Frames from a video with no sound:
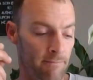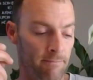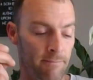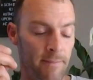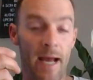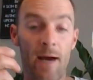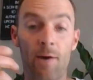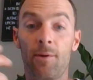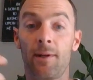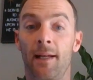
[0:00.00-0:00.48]

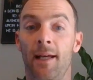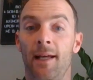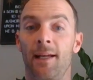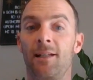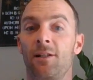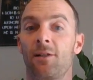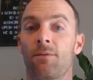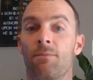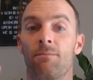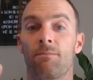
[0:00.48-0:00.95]

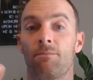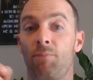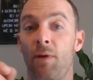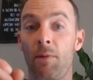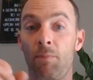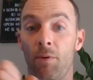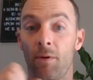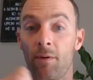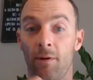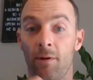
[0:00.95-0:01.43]
Nowadays,
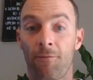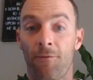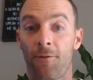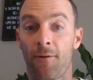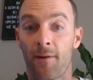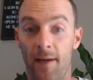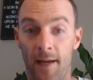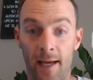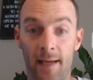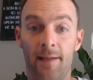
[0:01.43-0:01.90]
people look for